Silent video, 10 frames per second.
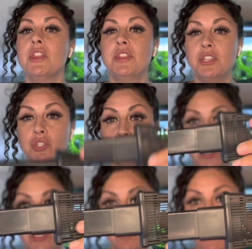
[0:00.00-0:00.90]
the
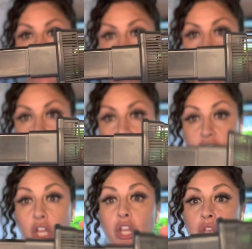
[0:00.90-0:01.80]
strainer basket is
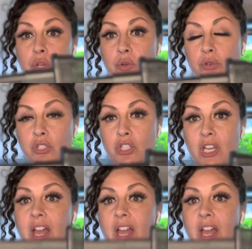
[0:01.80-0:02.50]
huge.